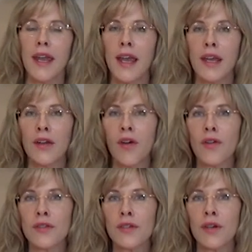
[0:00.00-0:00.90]
And
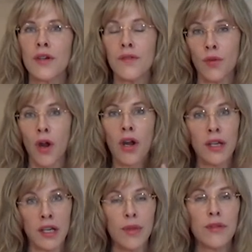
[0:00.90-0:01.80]
also, if you
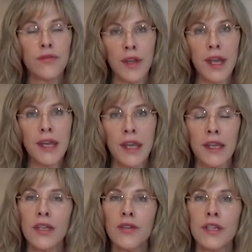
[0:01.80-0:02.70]
are going to be
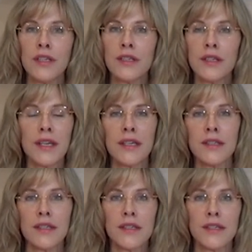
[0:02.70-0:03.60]
flaking, you need to take
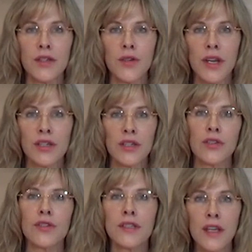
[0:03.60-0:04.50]
into
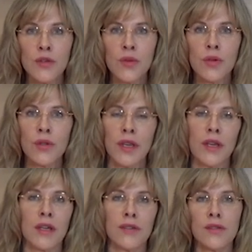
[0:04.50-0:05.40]
consideration your schedule
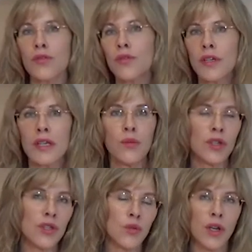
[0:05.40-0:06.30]
socially and
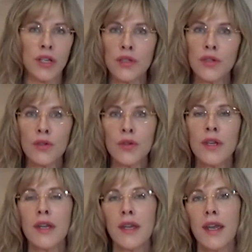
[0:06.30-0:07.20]
what you want to do,
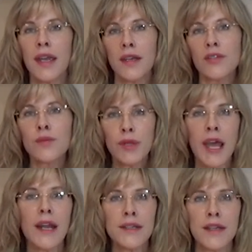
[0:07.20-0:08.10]
and just
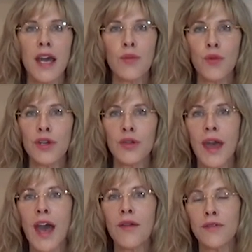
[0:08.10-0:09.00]
plan a time where you
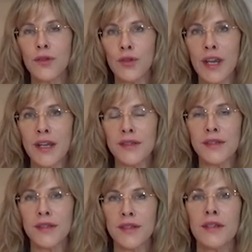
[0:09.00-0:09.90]
have a few days
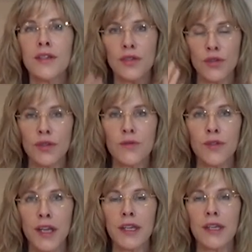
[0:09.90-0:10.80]
to do some
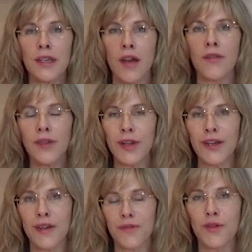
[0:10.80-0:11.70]
flaking and not feel
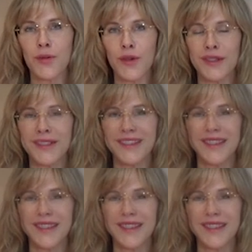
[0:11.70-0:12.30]
uncomfortable.